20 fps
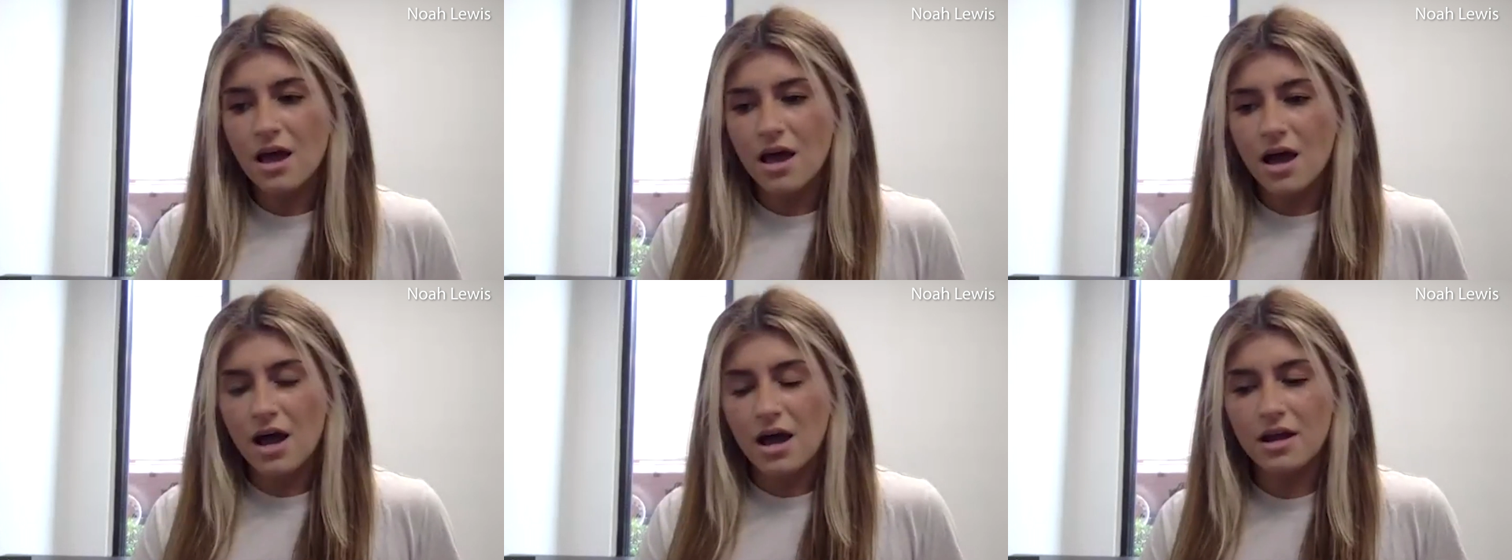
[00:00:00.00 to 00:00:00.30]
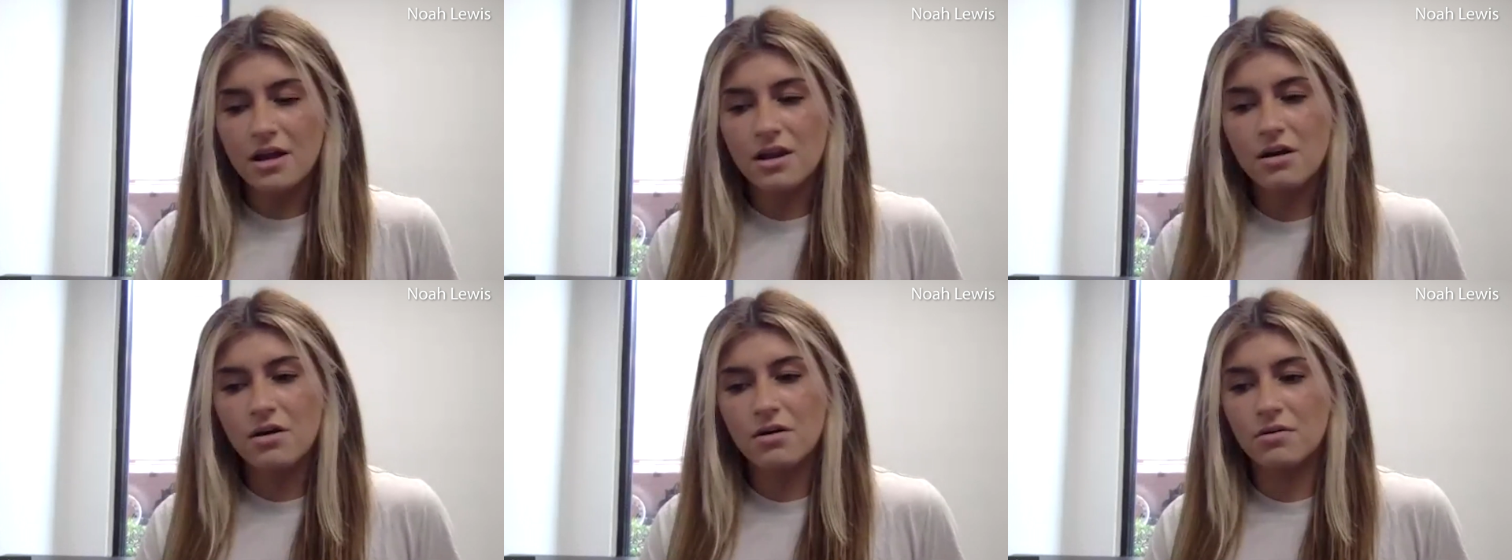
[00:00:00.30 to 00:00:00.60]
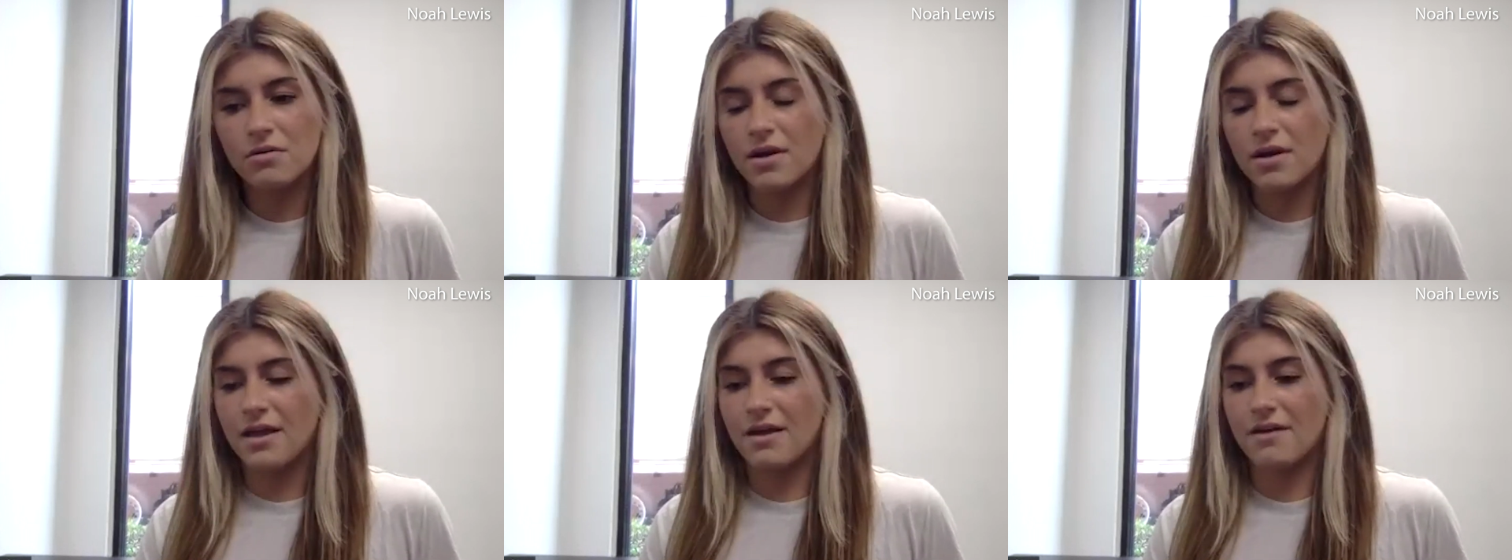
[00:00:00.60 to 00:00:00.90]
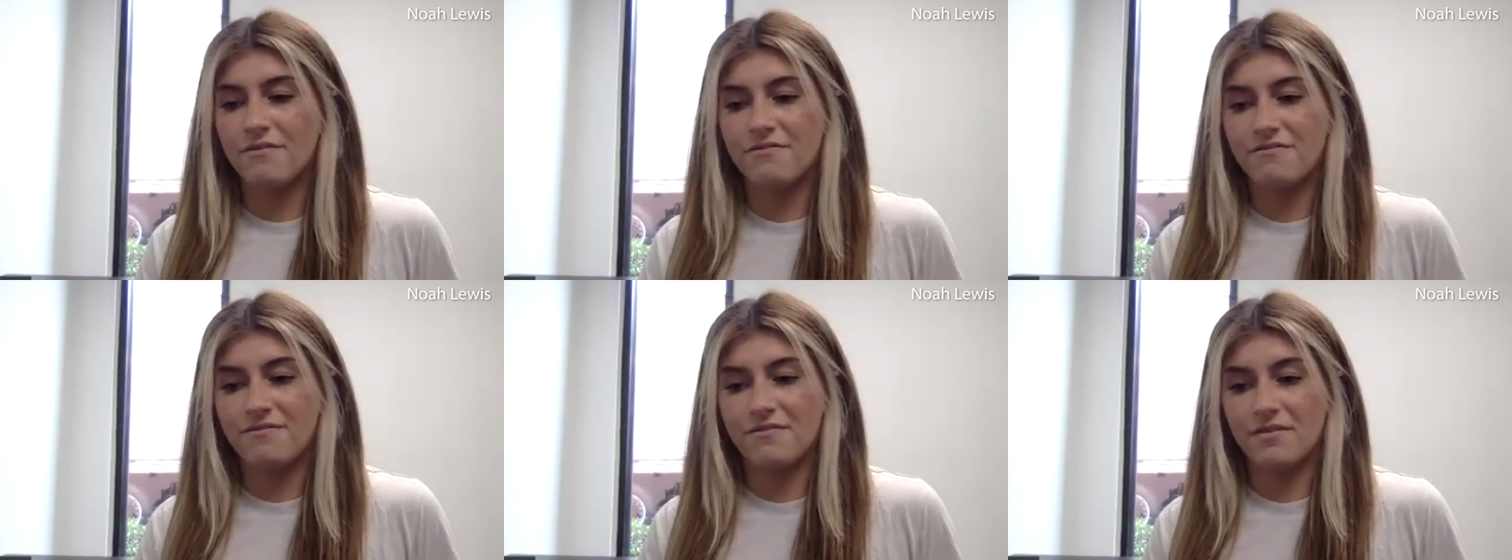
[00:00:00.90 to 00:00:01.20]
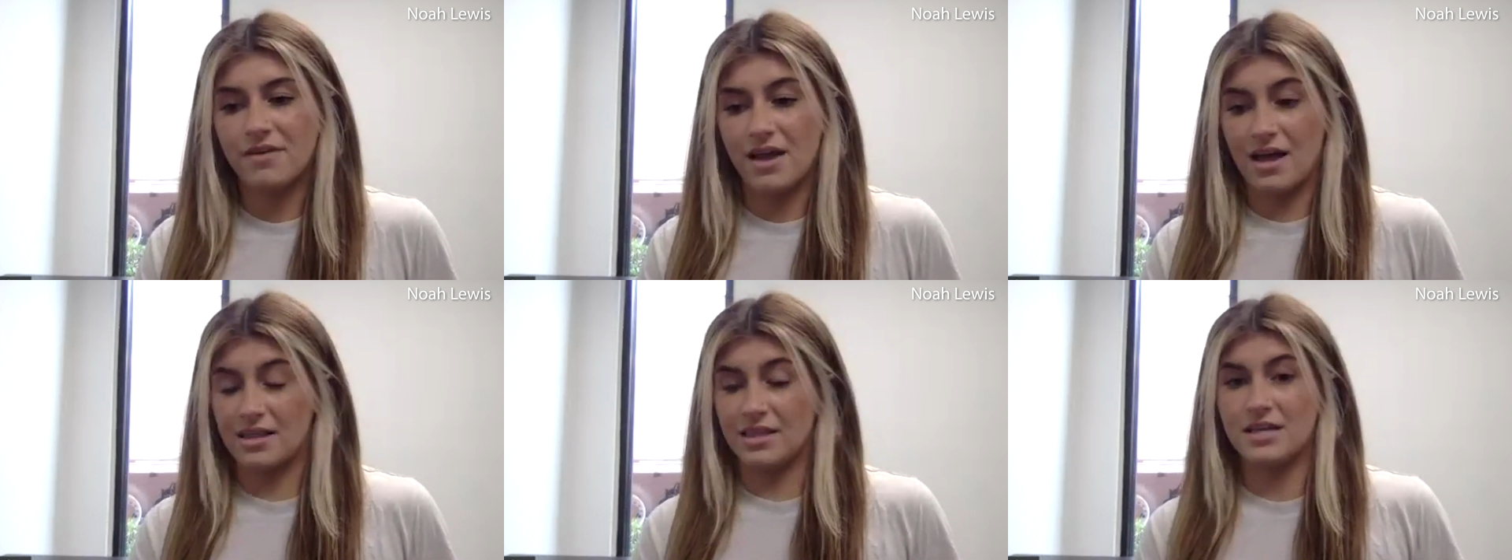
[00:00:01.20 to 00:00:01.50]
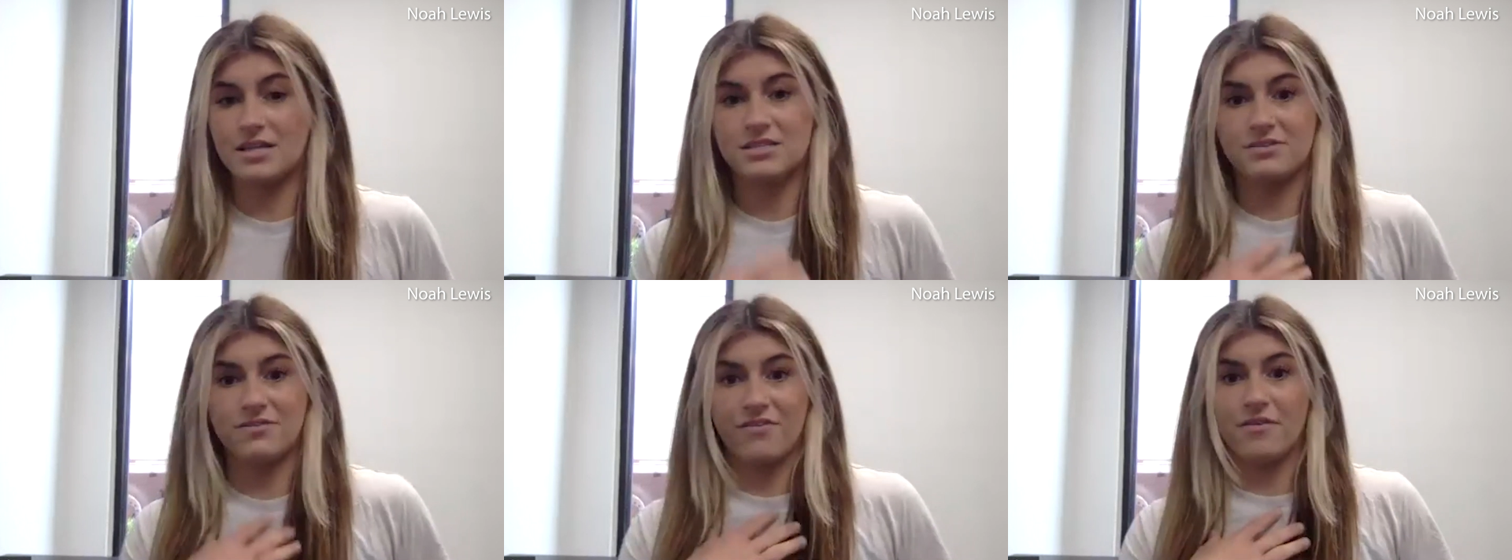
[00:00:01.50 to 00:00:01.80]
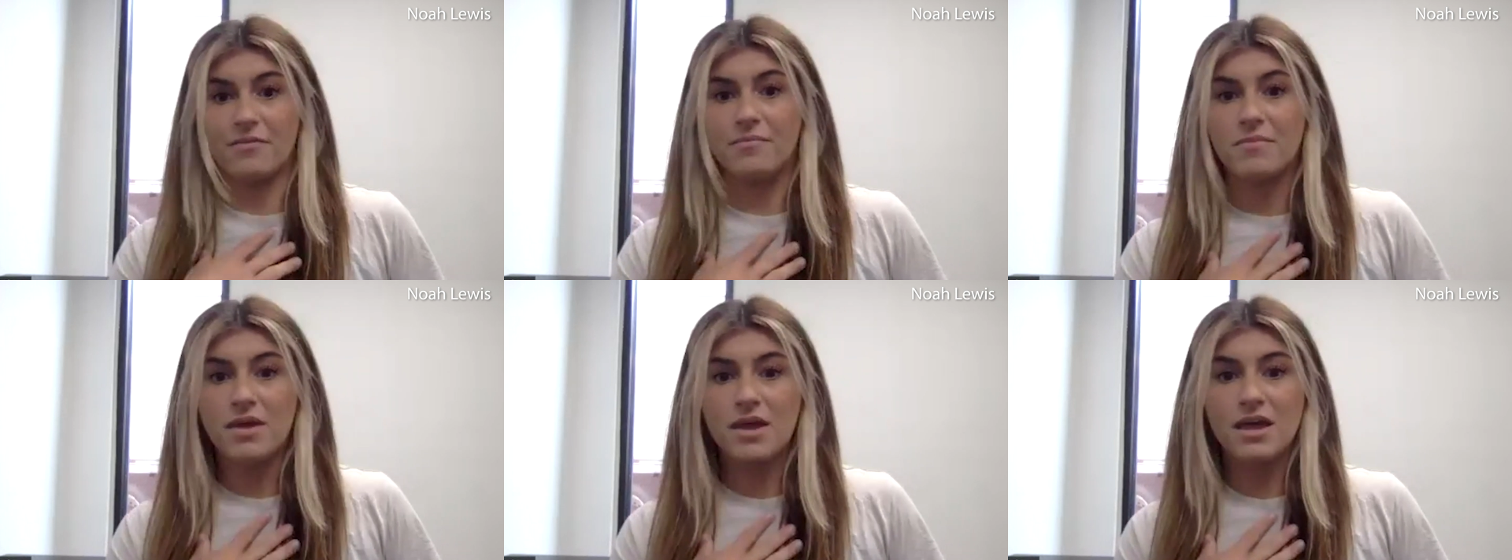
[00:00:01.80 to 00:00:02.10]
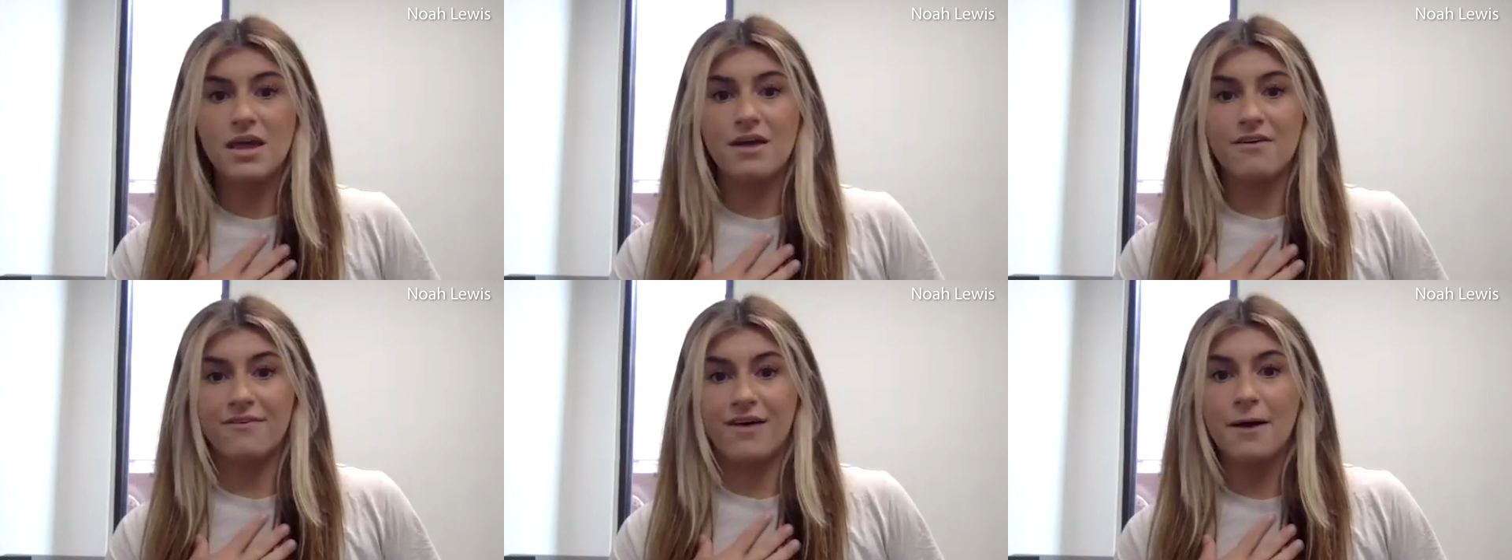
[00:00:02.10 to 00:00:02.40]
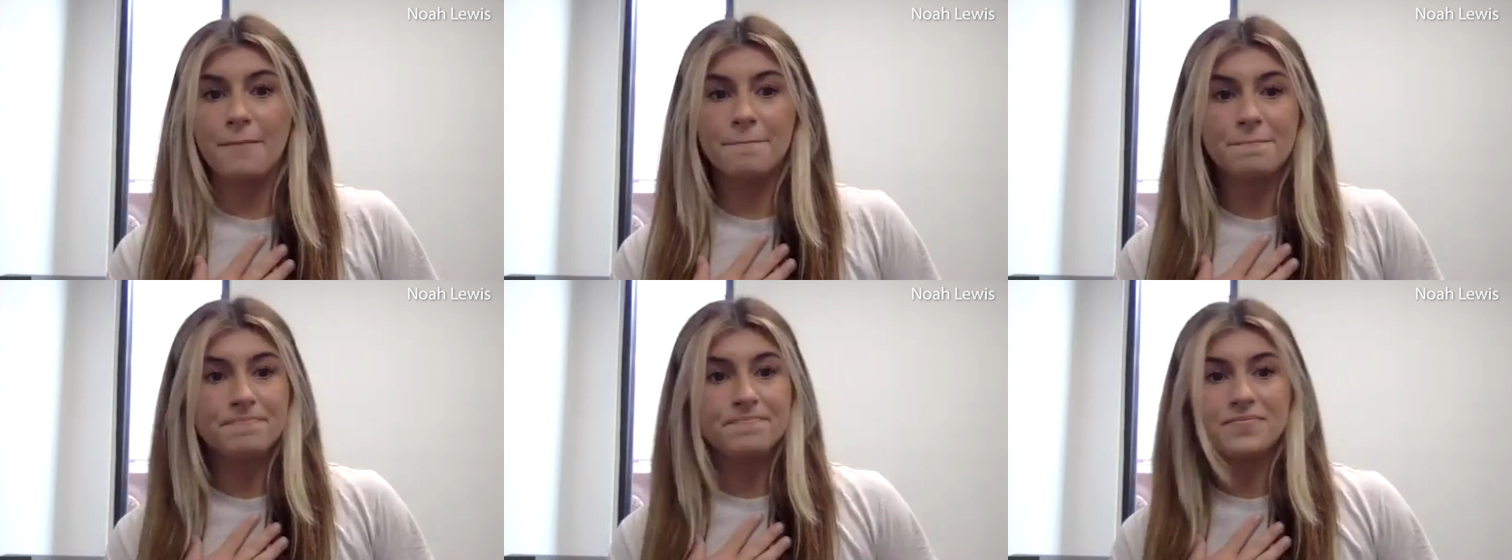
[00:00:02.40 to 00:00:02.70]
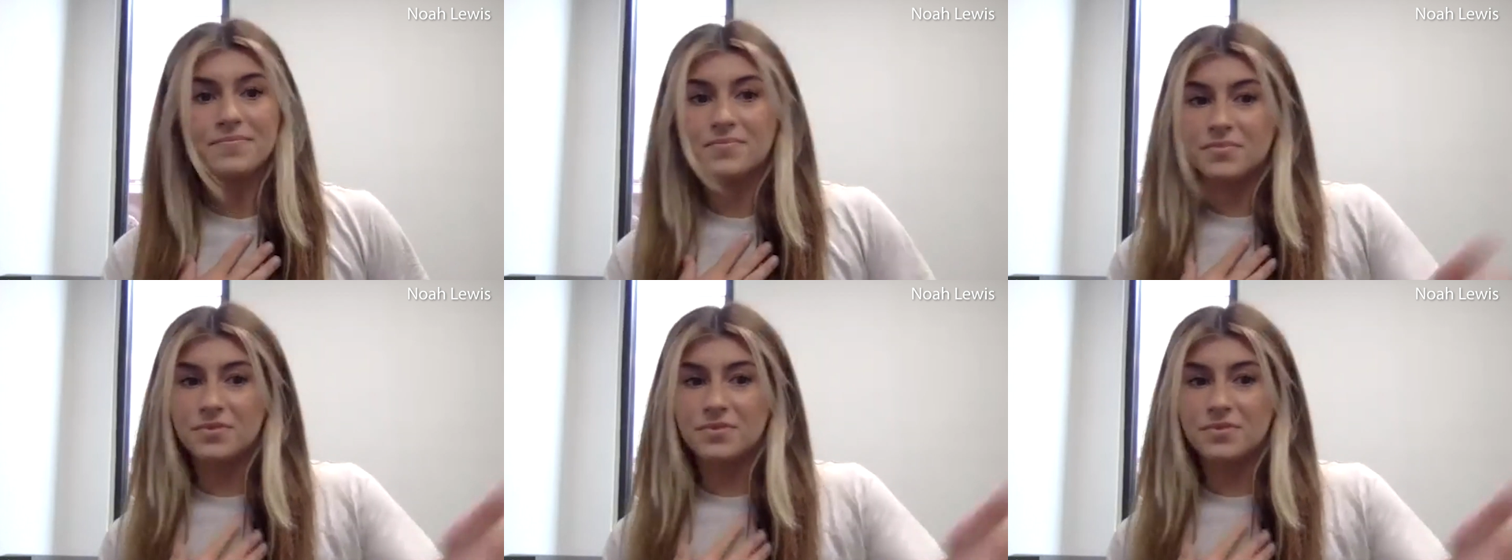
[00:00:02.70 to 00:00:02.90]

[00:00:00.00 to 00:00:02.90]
I know if, at least for me, if I'm